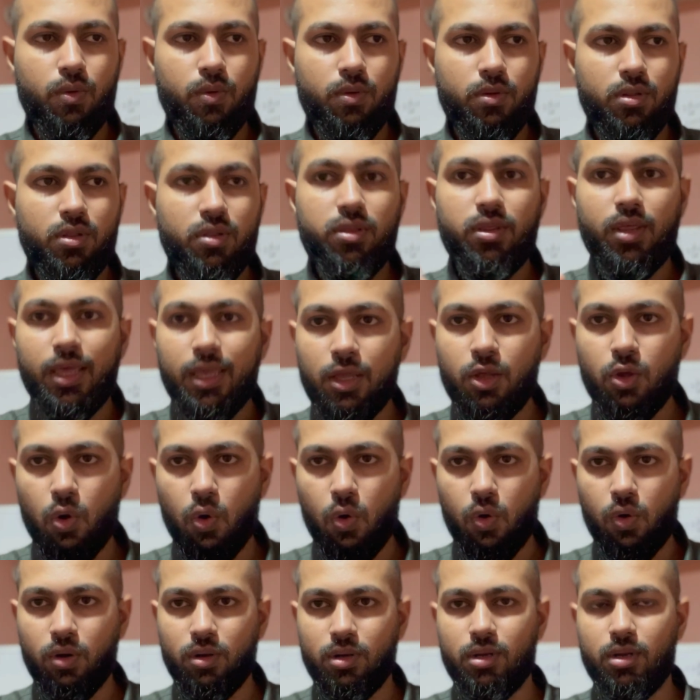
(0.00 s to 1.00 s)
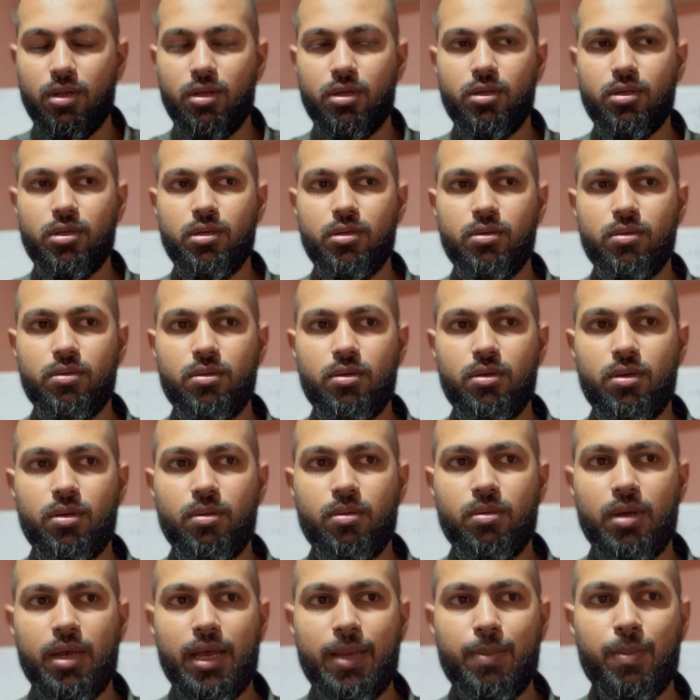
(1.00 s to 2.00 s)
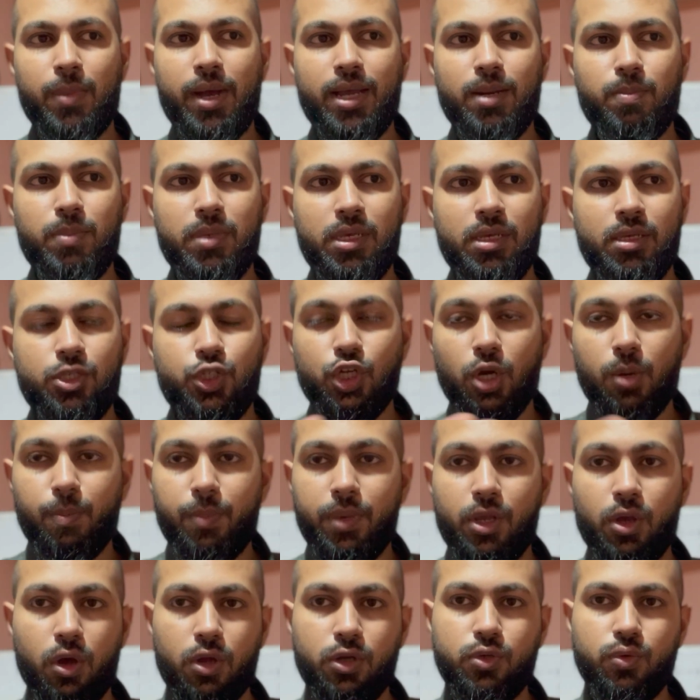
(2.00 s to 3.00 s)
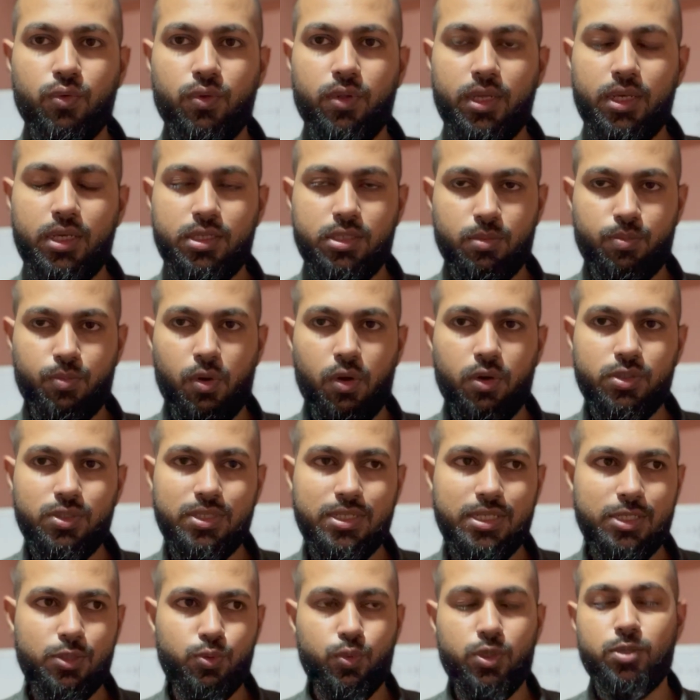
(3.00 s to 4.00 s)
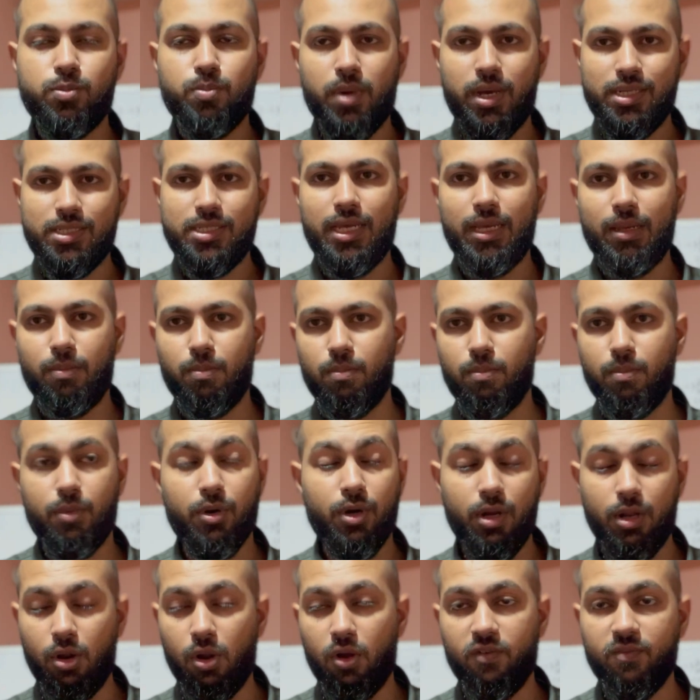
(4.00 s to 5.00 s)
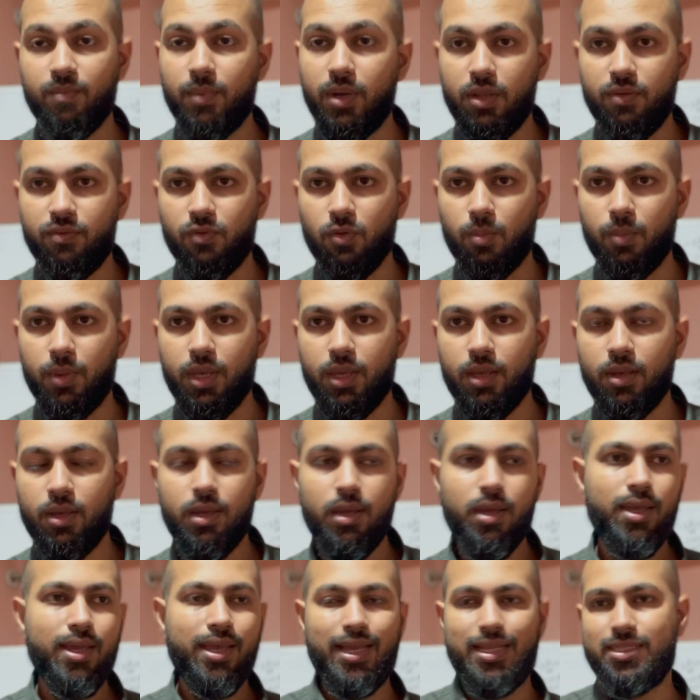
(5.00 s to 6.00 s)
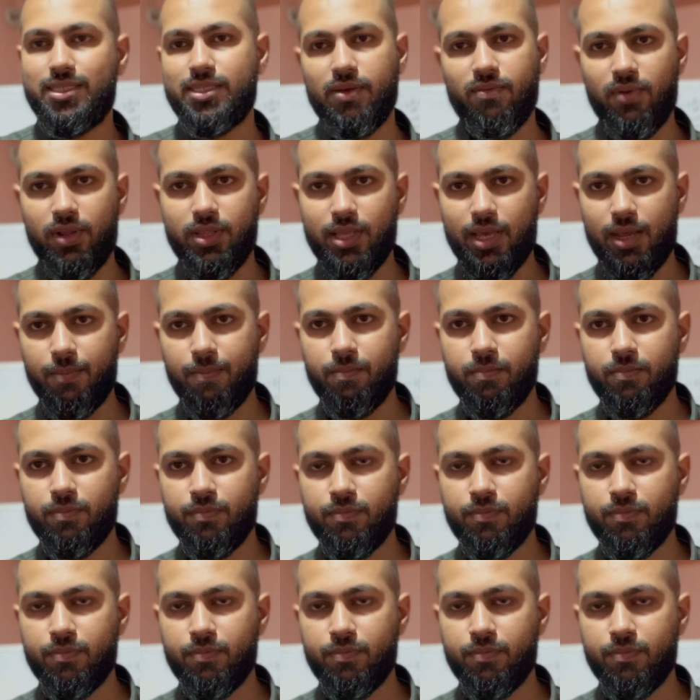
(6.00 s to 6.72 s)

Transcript: think on, I might be jumping onto these opportunities which might burn a lot of money for me and stuff like that.